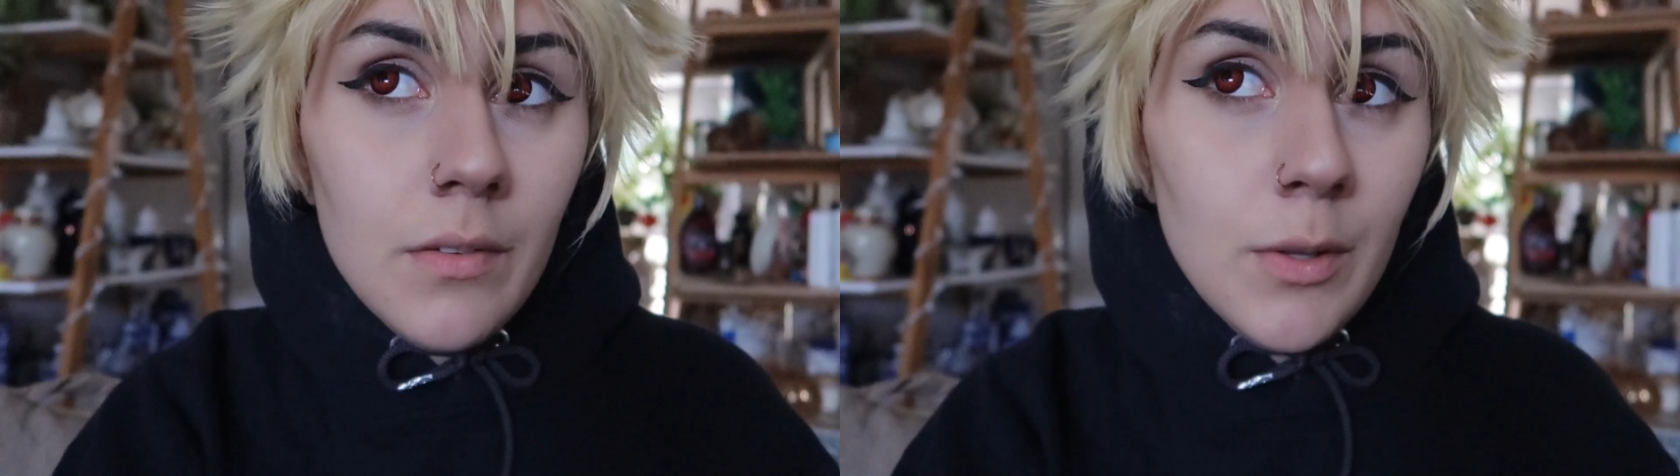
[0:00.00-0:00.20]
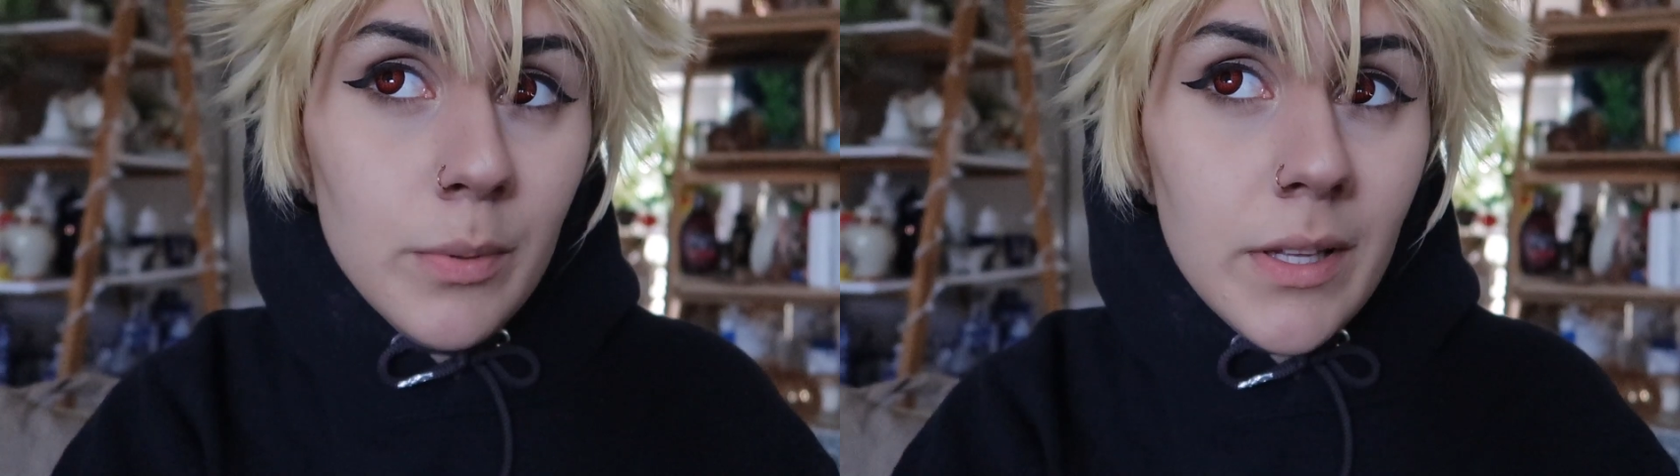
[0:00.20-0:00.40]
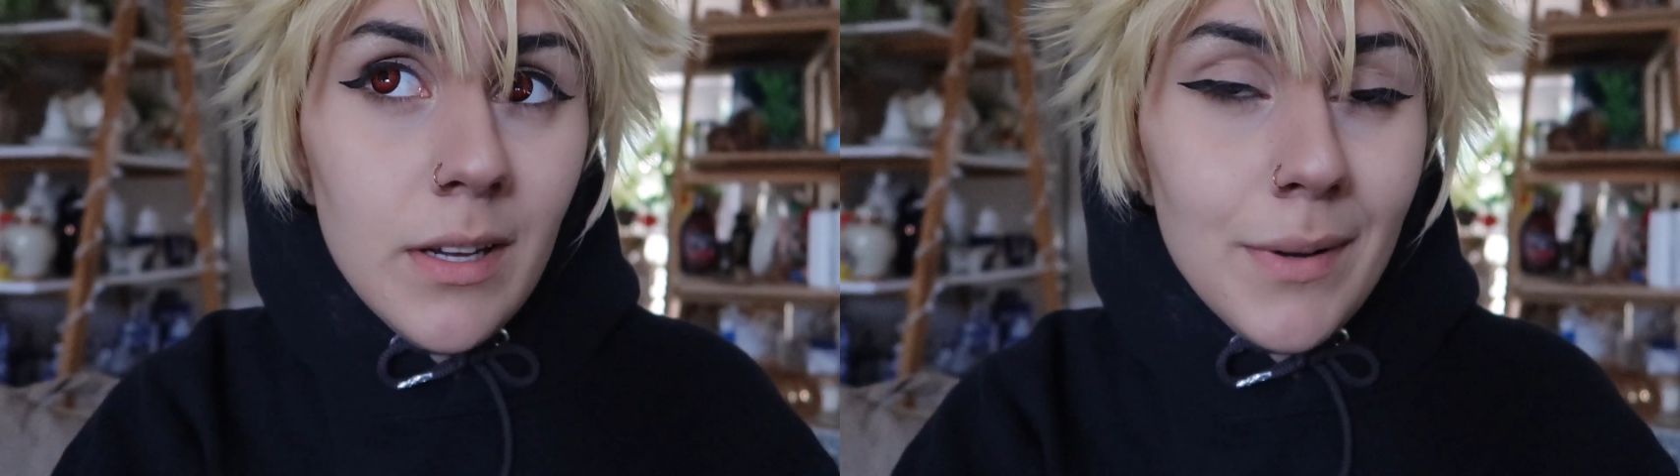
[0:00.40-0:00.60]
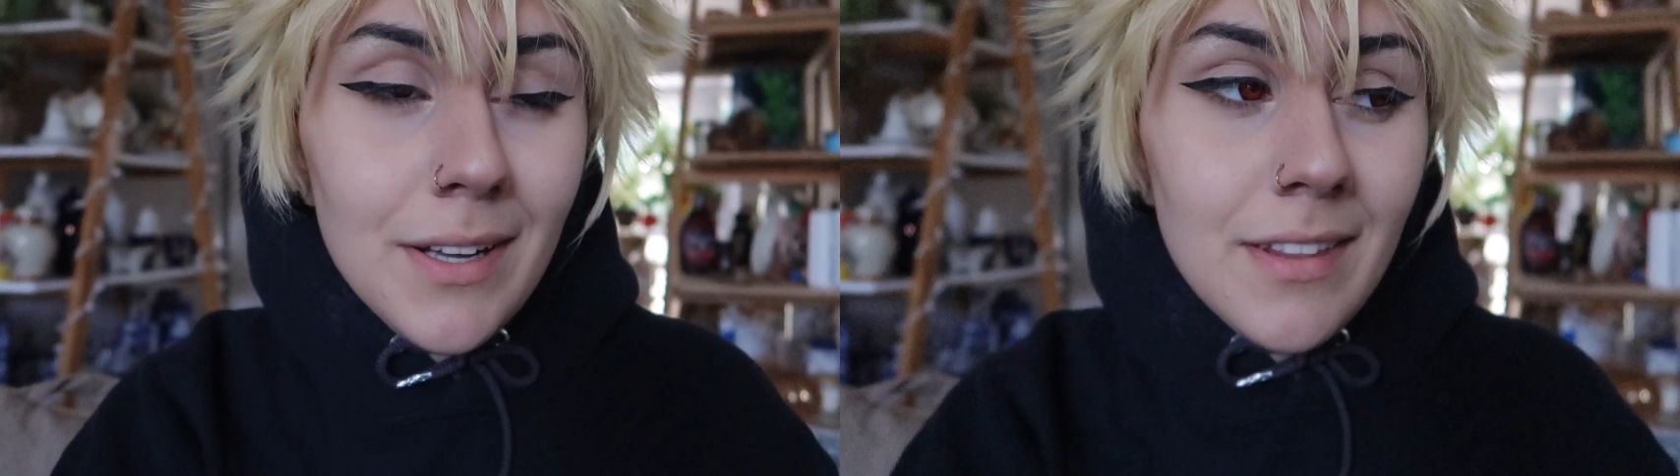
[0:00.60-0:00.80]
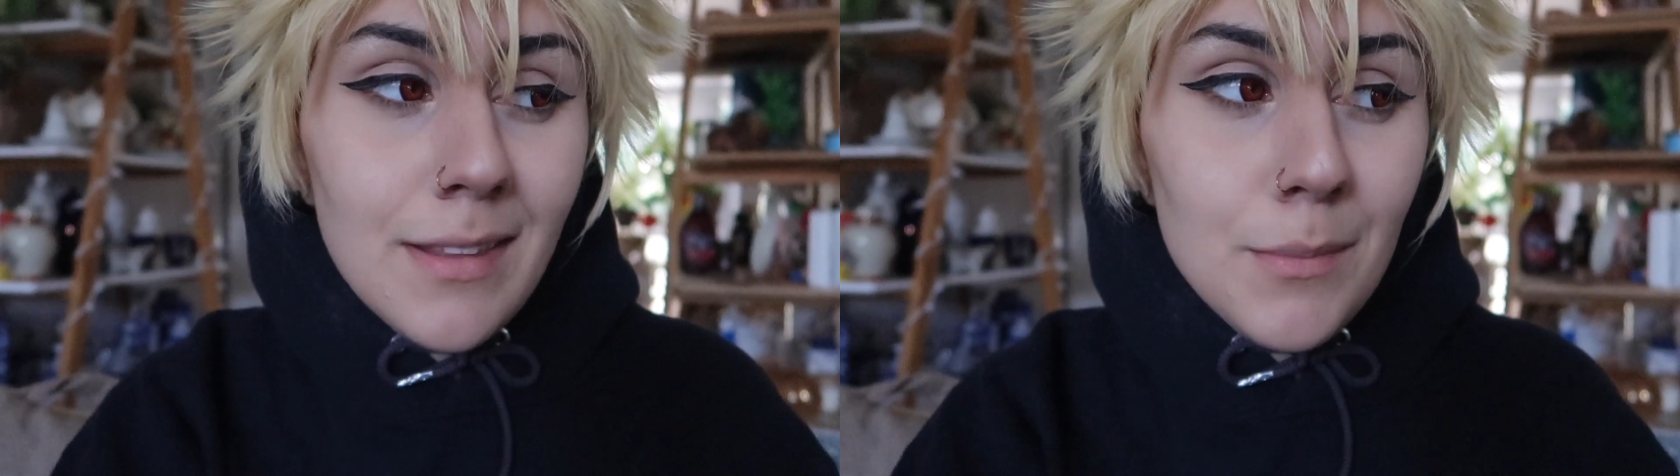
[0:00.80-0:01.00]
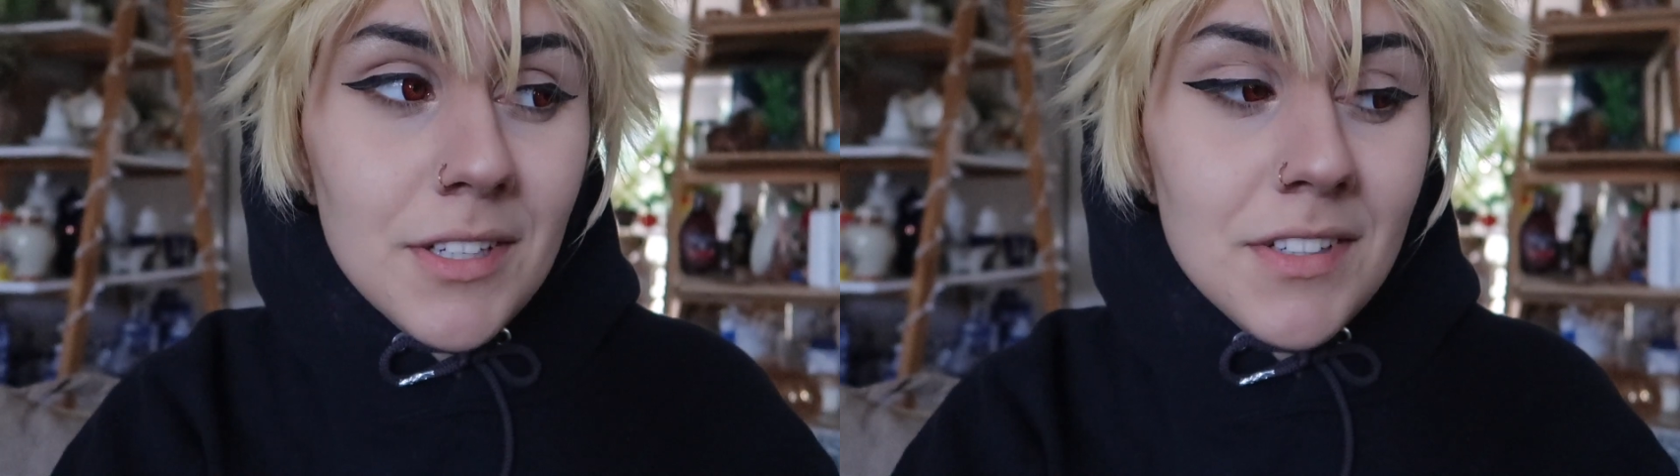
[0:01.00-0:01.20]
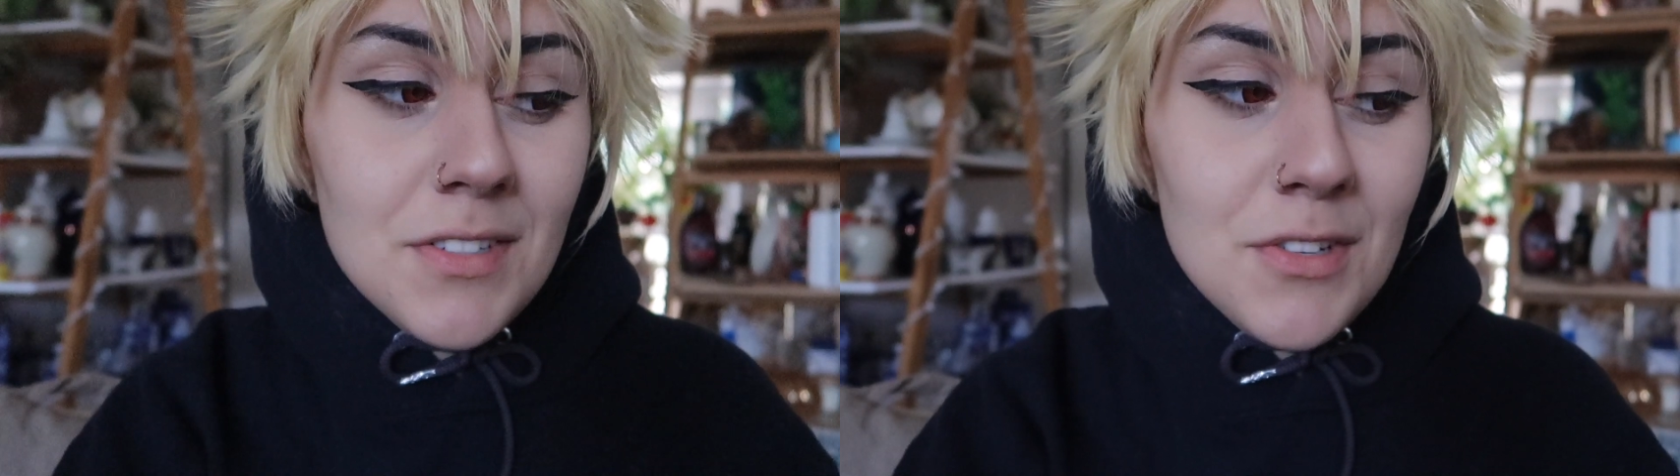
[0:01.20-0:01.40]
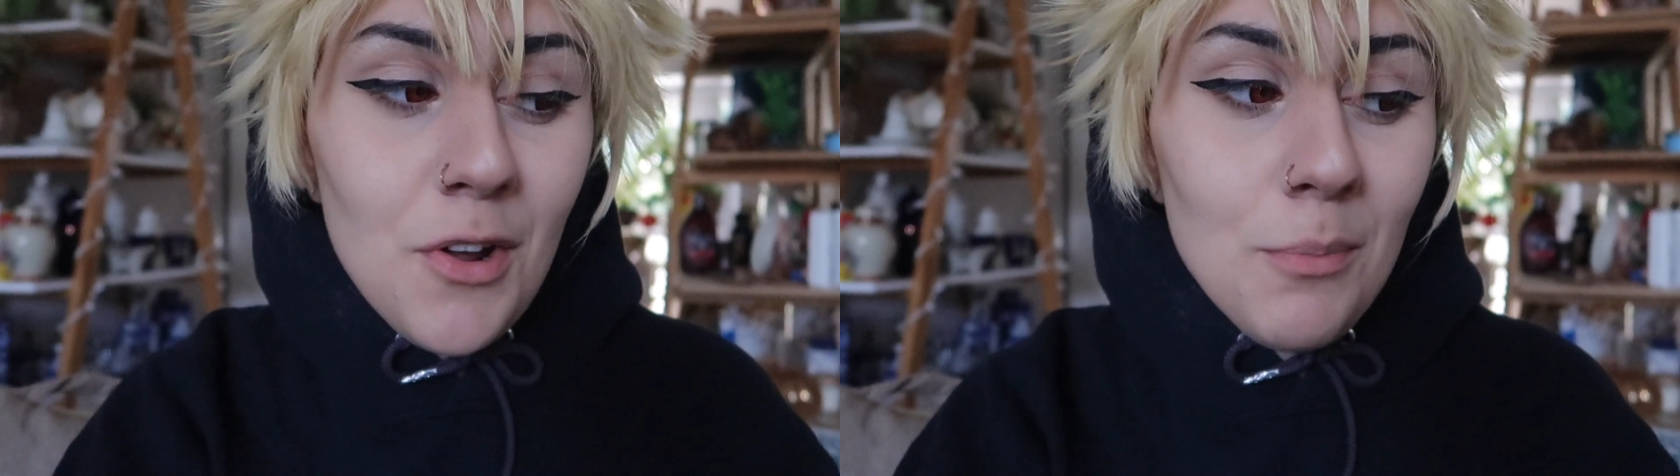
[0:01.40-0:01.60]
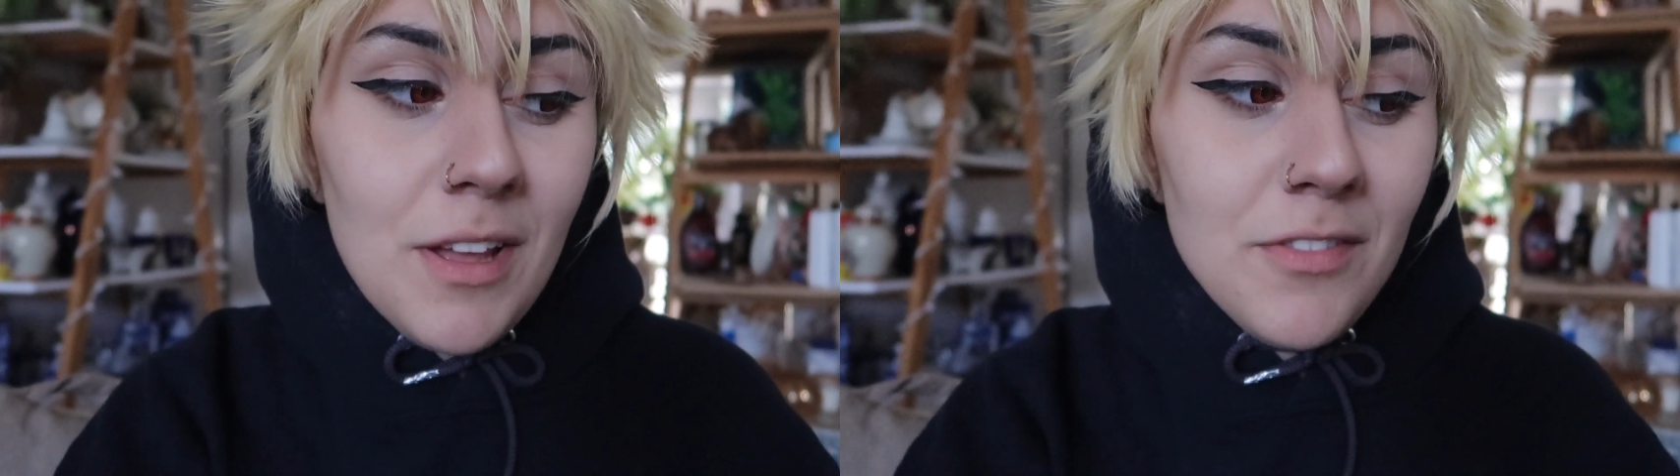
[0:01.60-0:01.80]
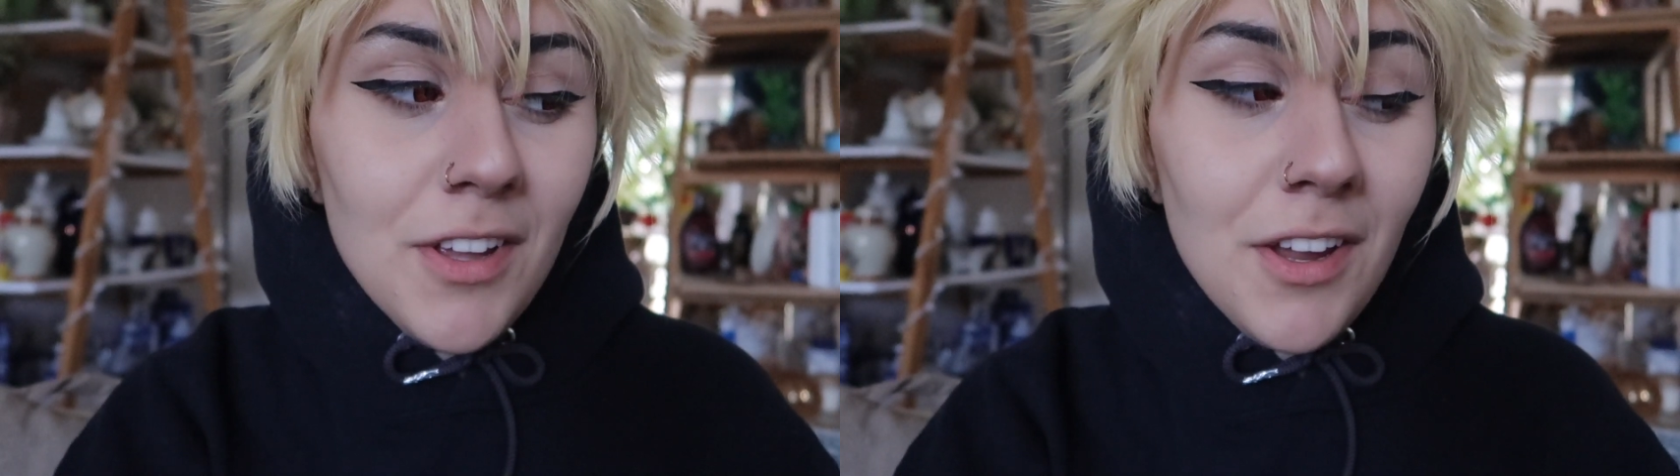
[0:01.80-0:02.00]
If you play, I'll buy you the limited edition All
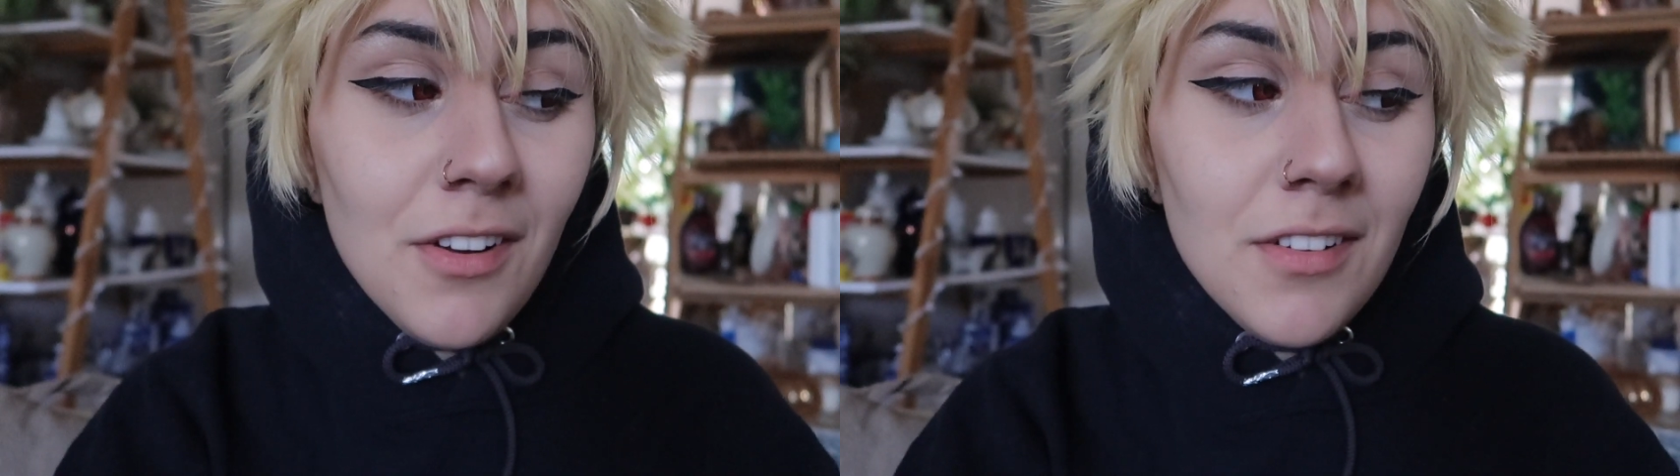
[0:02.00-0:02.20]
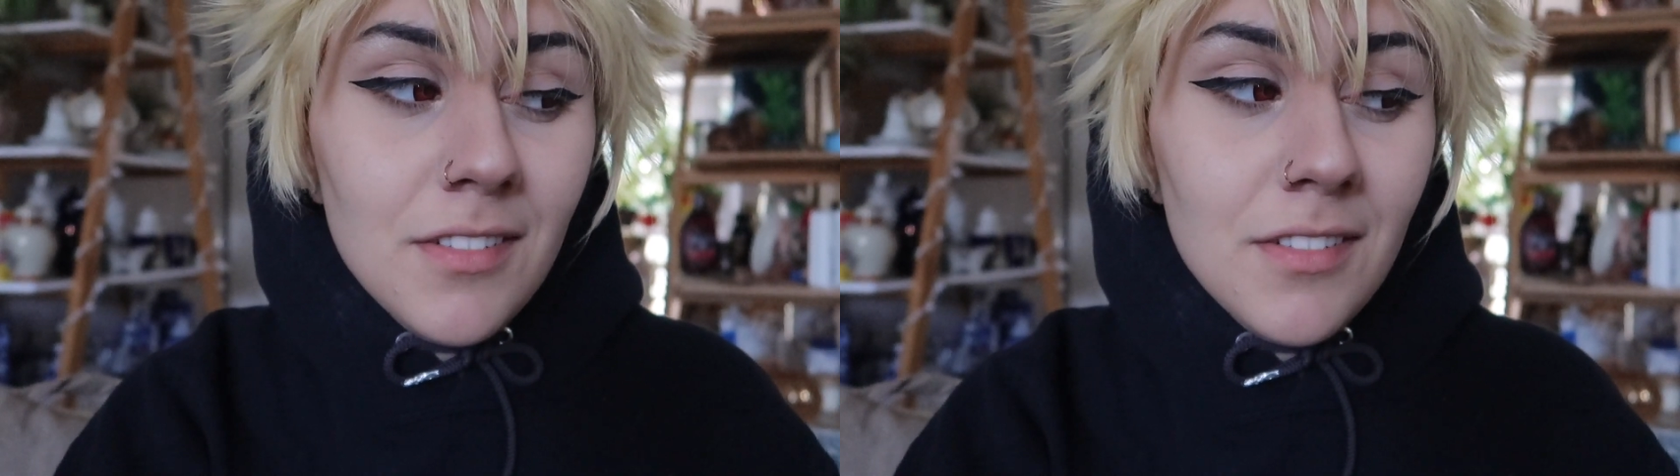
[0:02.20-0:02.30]
My figure.